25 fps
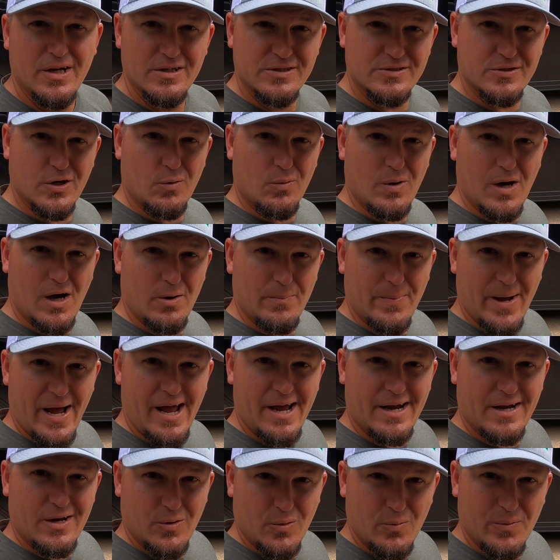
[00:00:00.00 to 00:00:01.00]
So a while
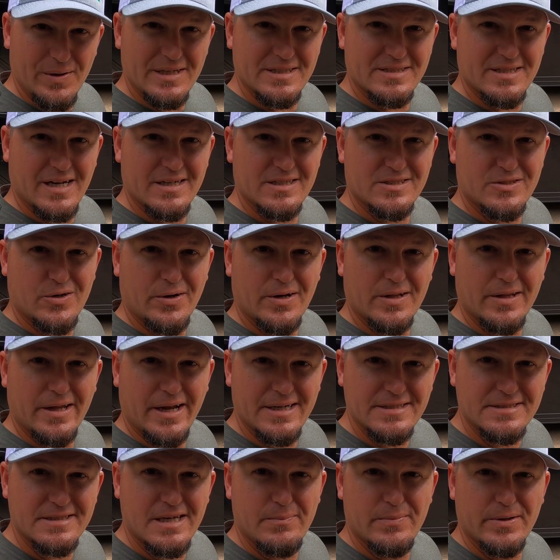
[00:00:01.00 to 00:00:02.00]
back, we decided to start a
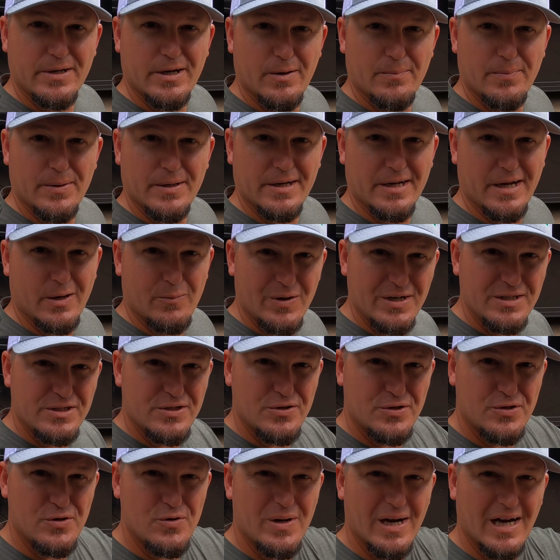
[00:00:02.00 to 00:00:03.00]
landscaping company, and we
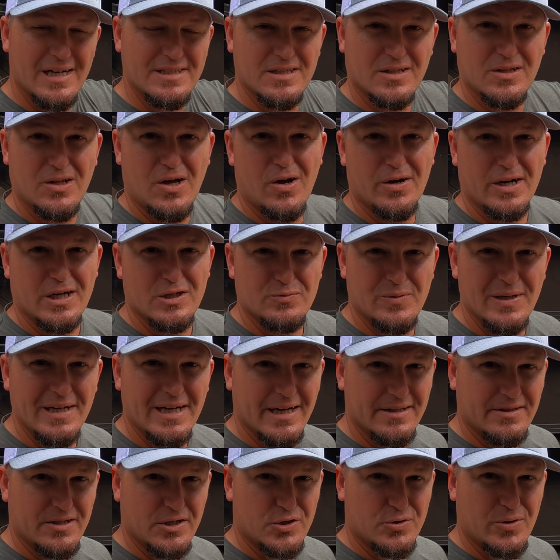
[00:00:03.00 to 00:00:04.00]
took you guys along as we
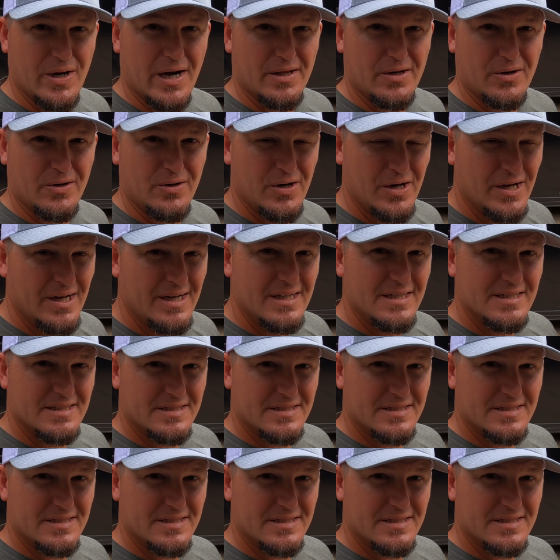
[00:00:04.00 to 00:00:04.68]
got the trailer,